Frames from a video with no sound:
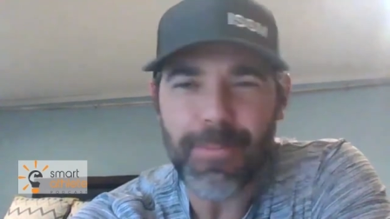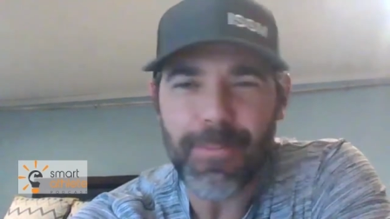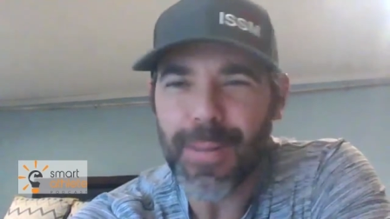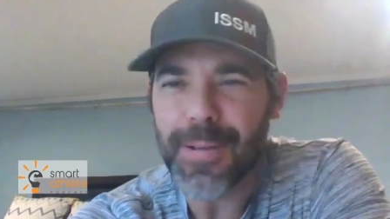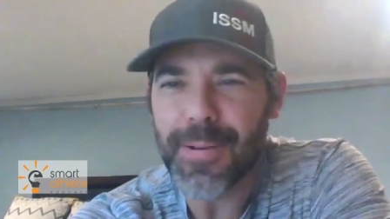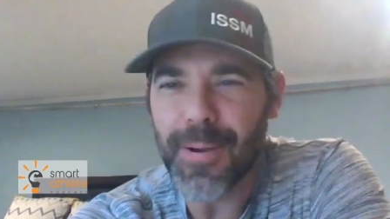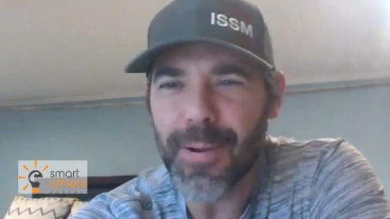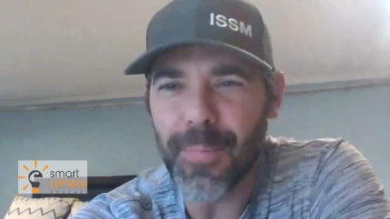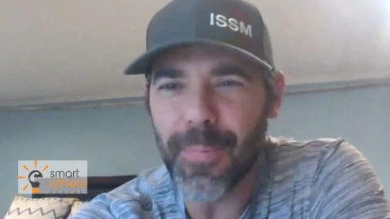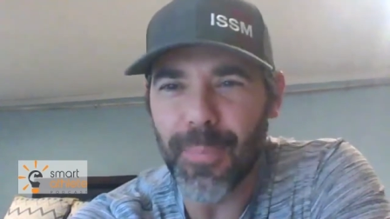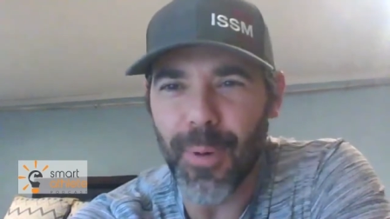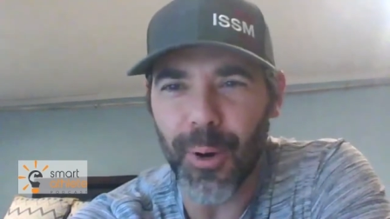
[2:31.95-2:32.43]

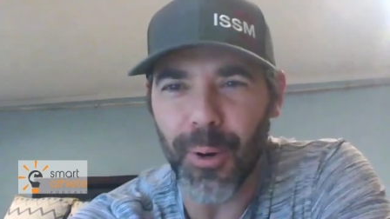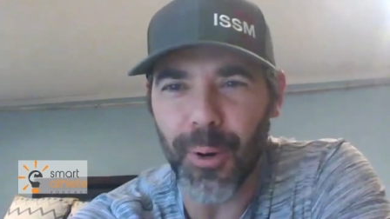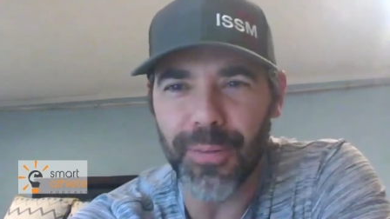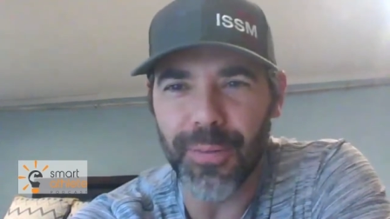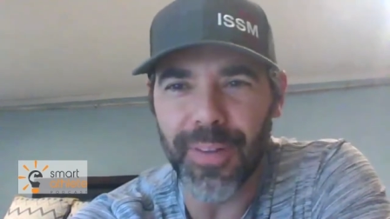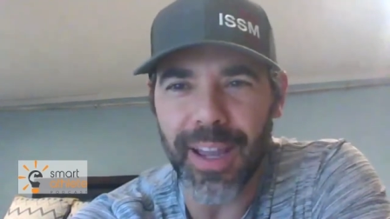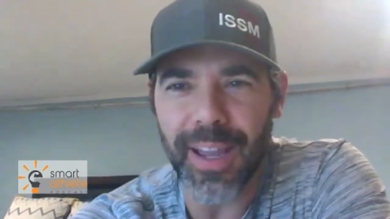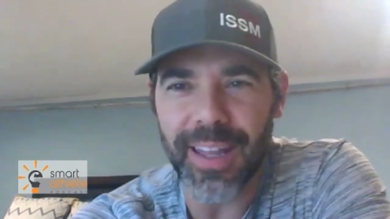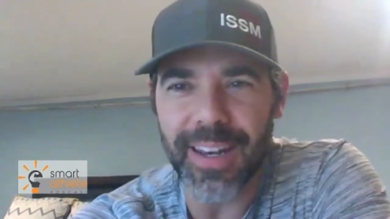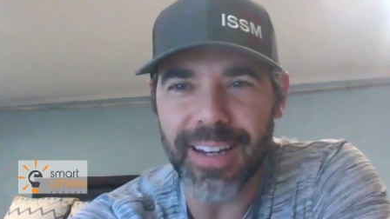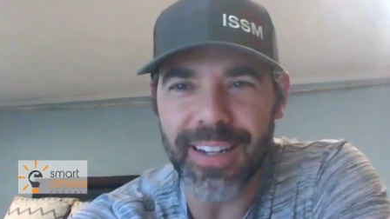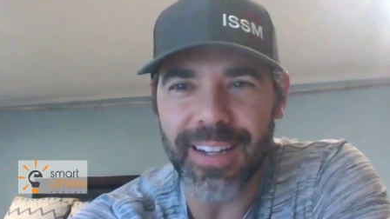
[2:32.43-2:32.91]

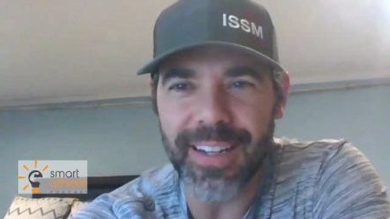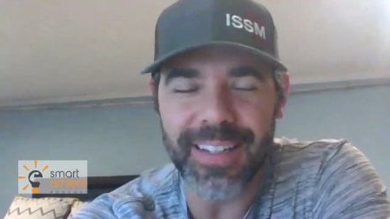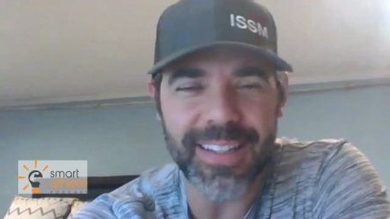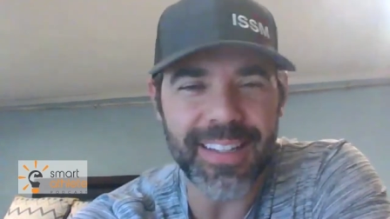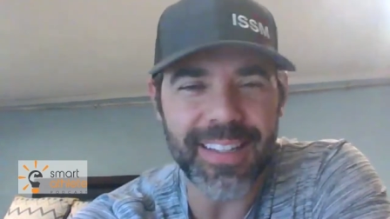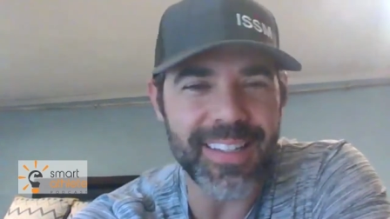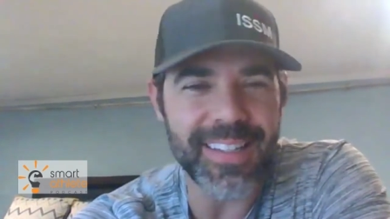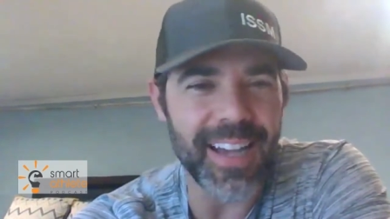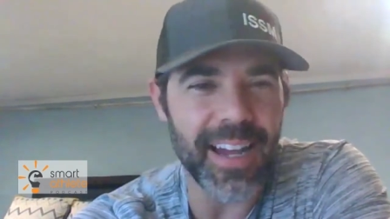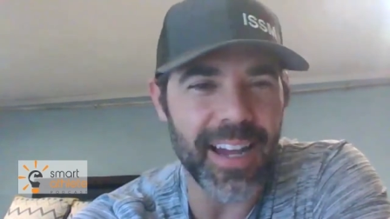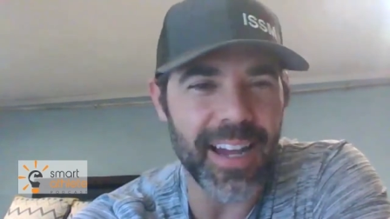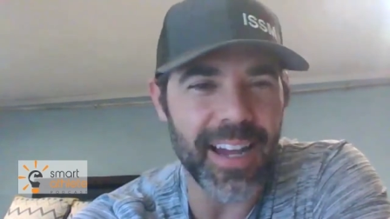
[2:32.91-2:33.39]
motivated and
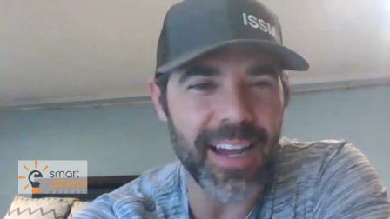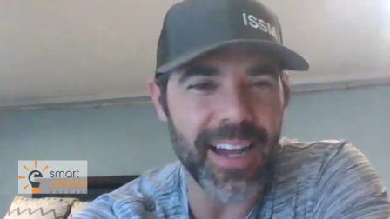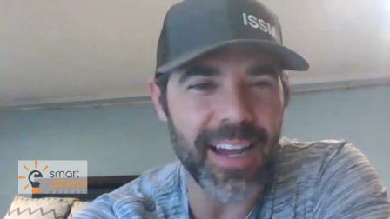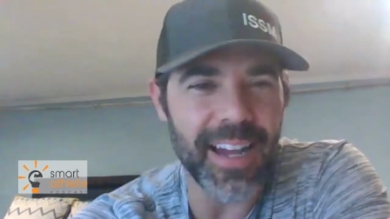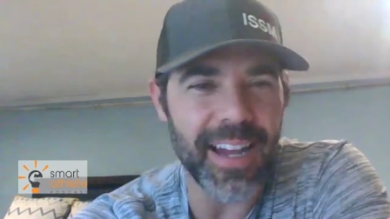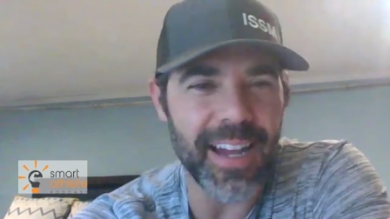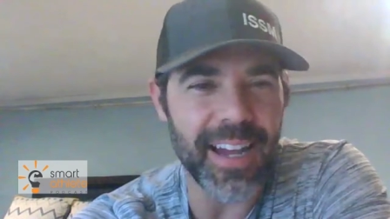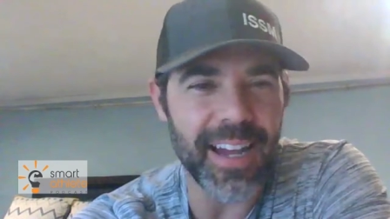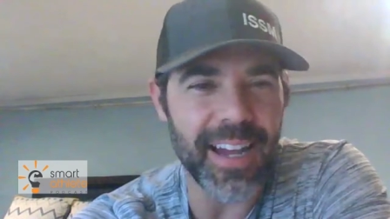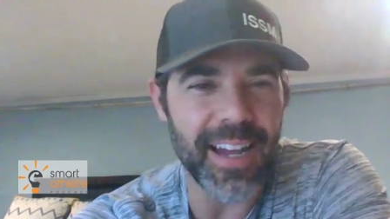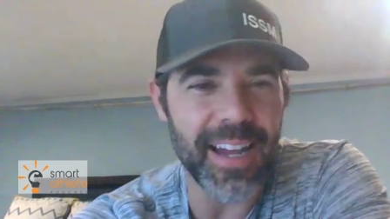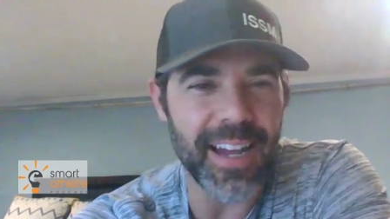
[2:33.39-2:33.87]
excited, and
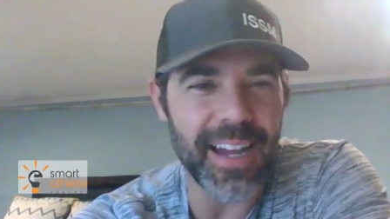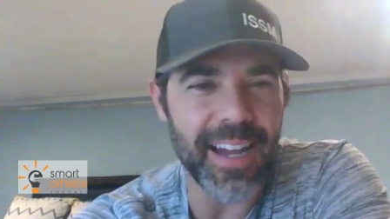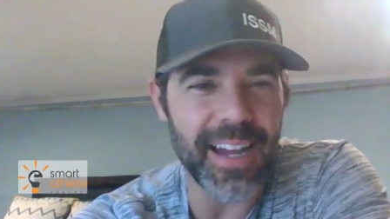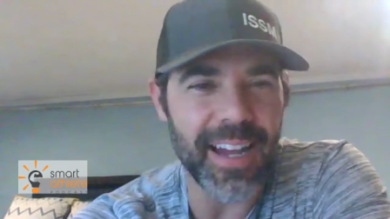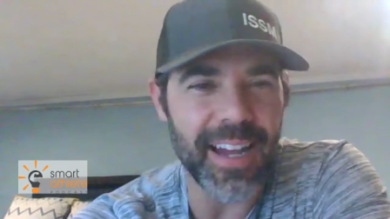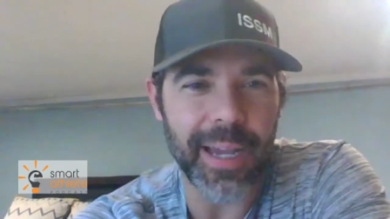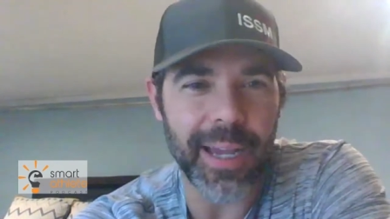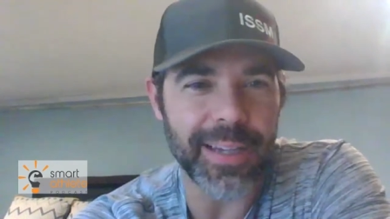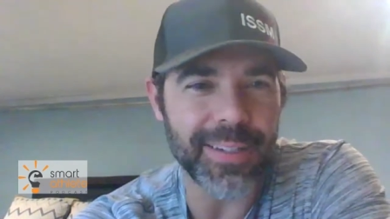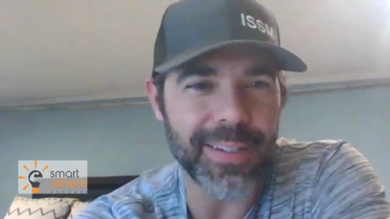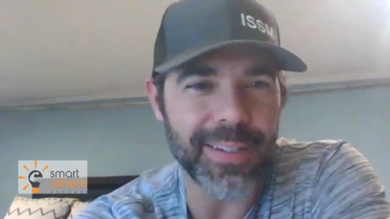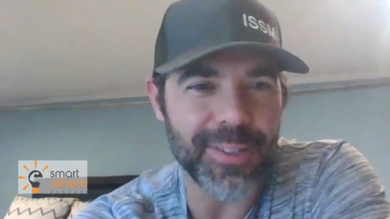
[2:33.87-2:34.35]
everybody
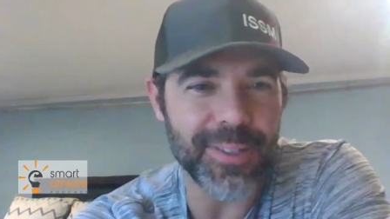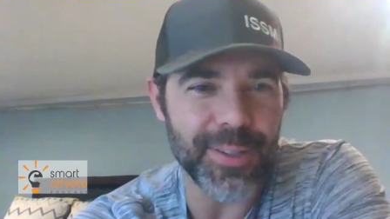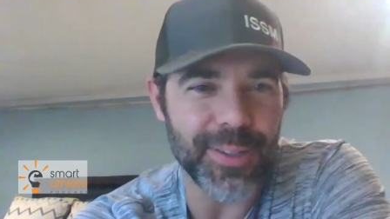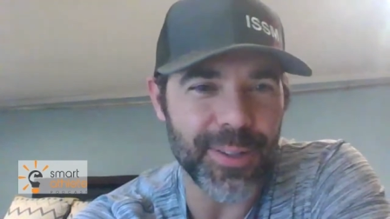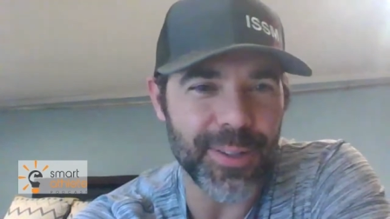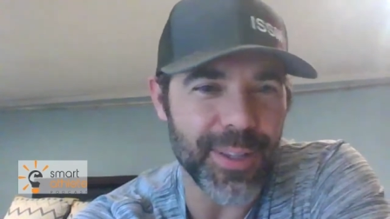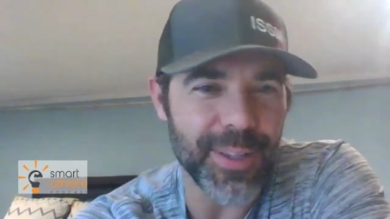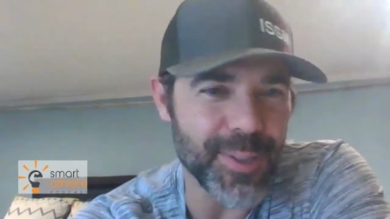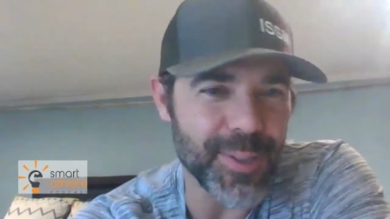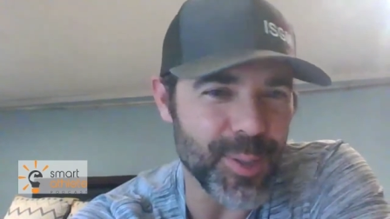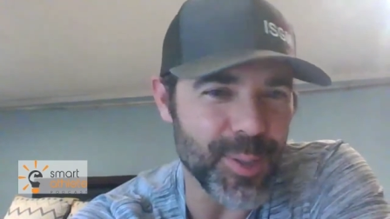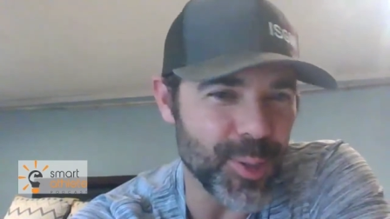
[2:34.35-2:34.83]
likes a swag
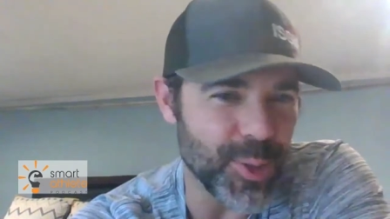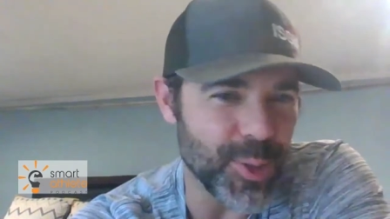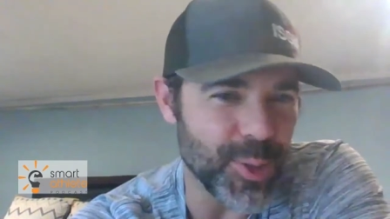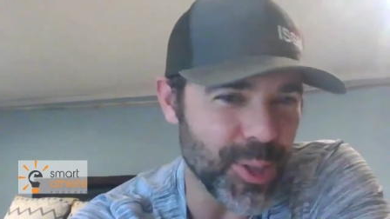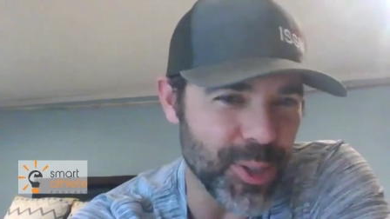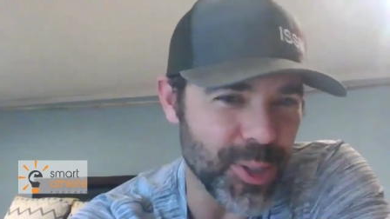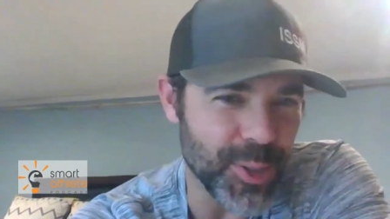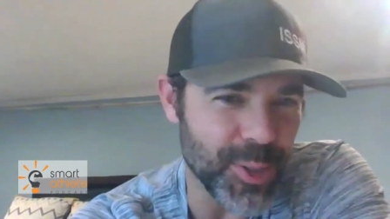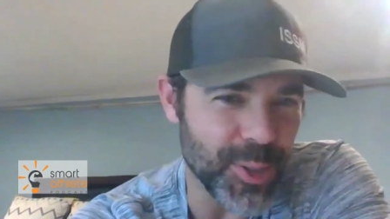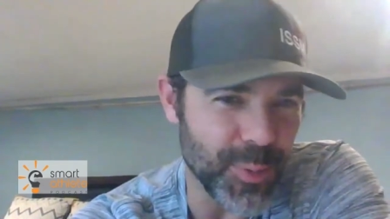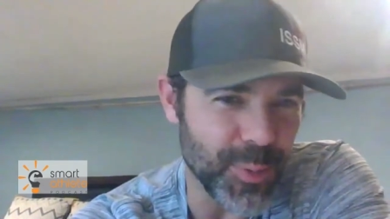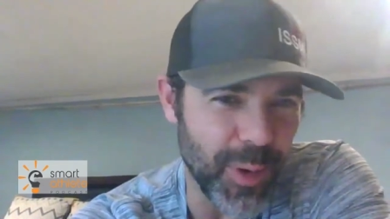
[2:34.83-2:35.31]
bag. So
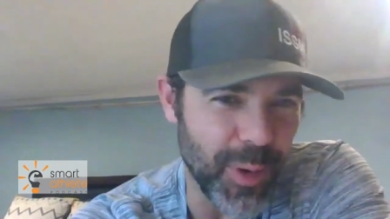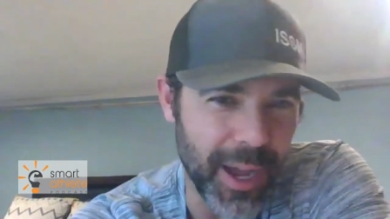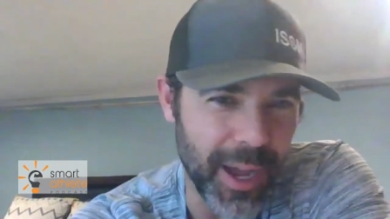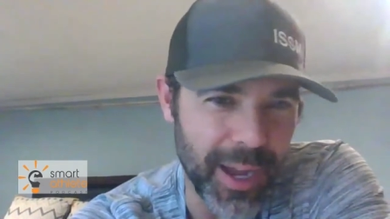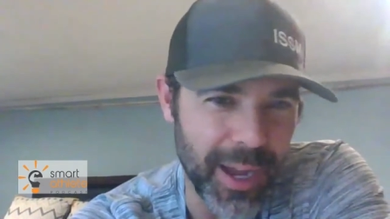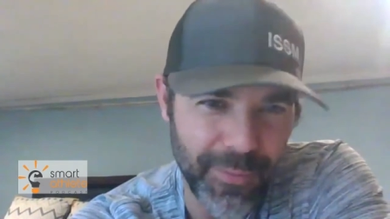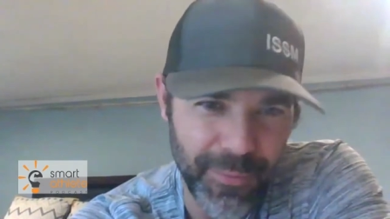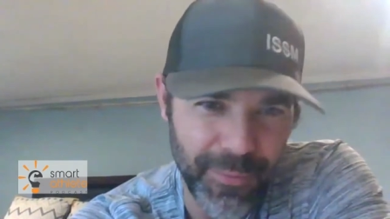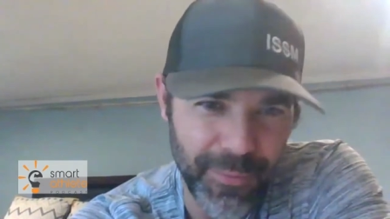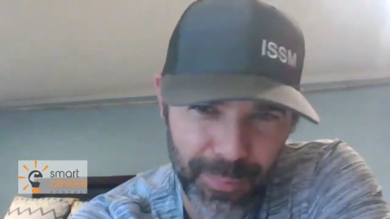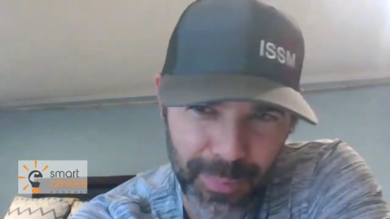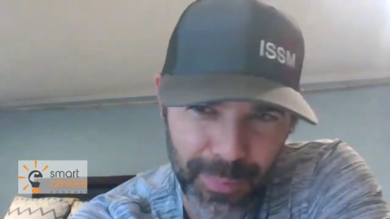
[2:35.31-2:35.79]
this is
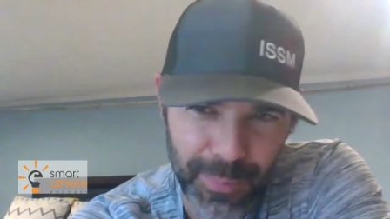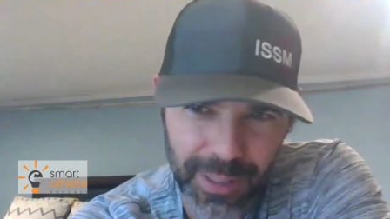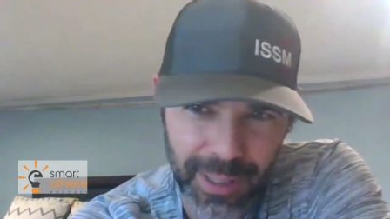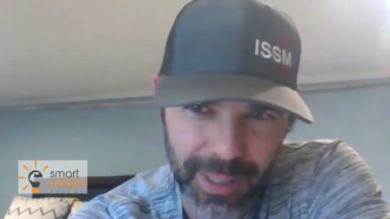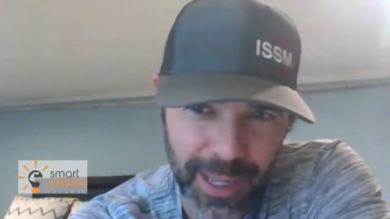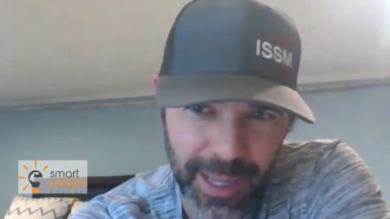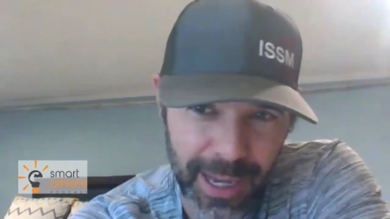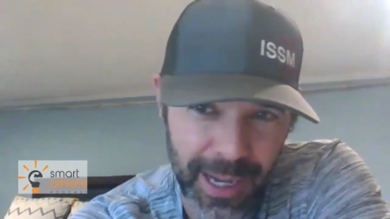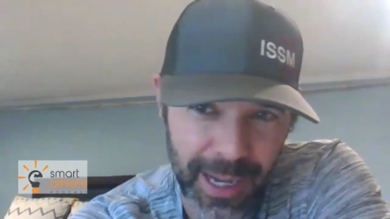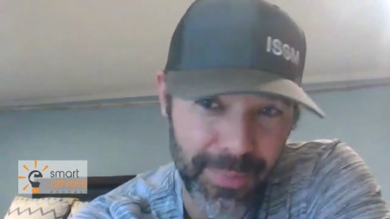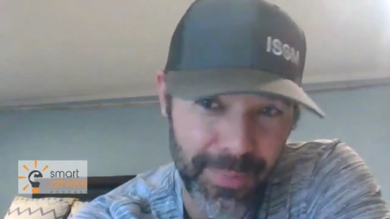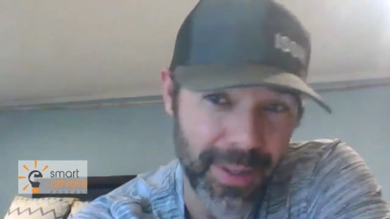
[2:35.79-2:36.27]
just swag
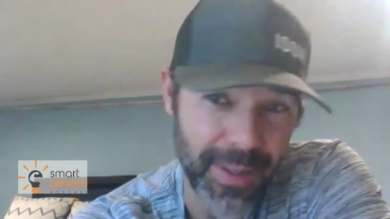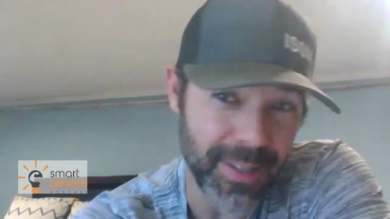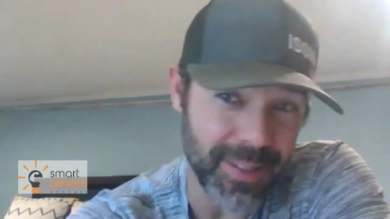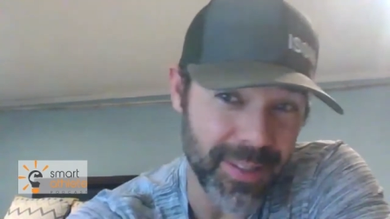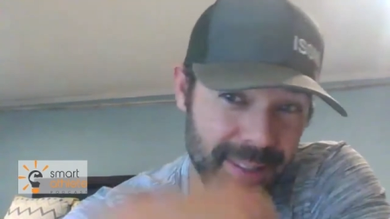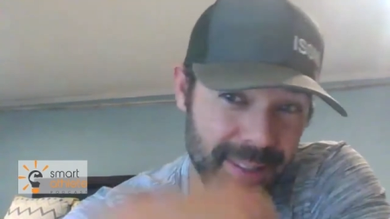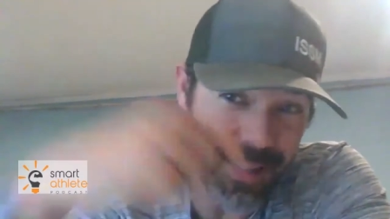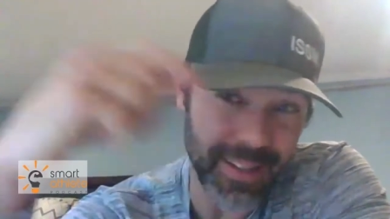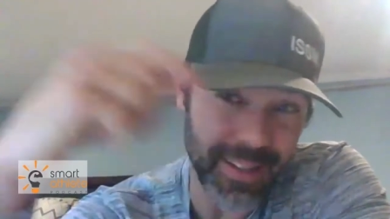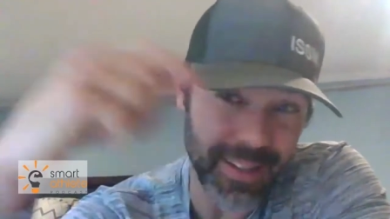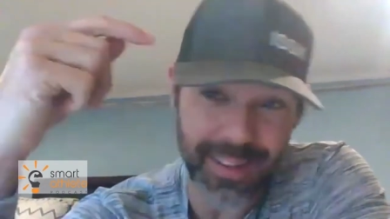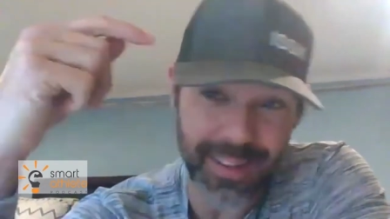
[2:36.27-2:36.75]
from the lab. That's